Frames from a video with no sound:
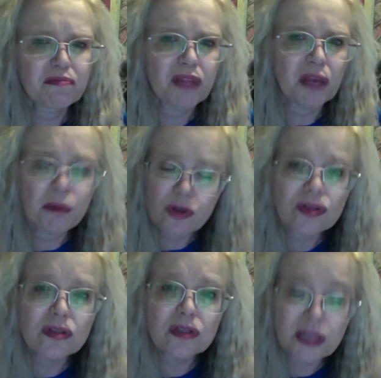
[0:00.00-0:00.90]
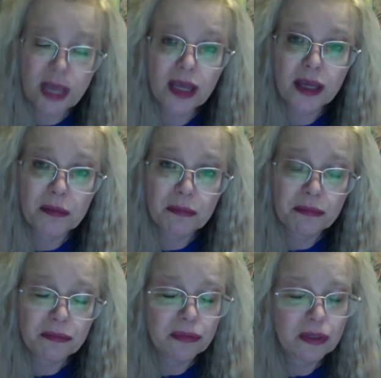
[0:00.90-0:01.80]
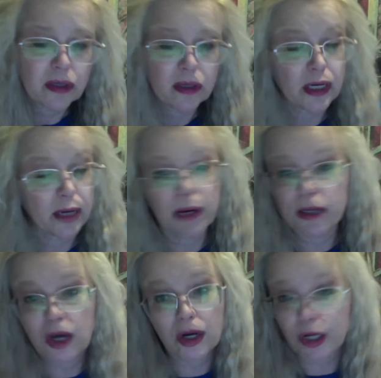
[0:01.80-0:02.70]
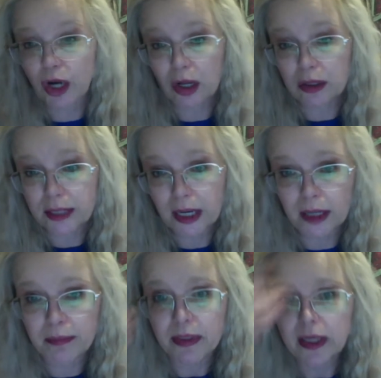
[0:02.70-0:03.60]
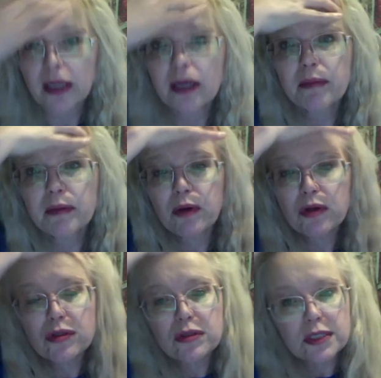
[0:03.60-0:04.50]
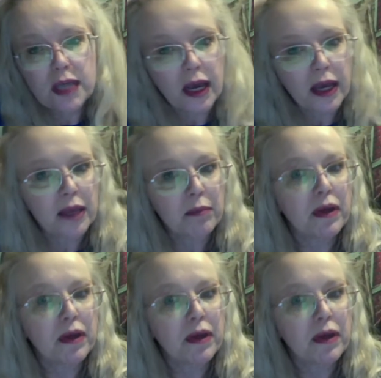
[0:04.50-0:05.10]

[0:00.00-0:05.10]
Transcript: Most of the time, and I'm not talking all of the time, but most of the time,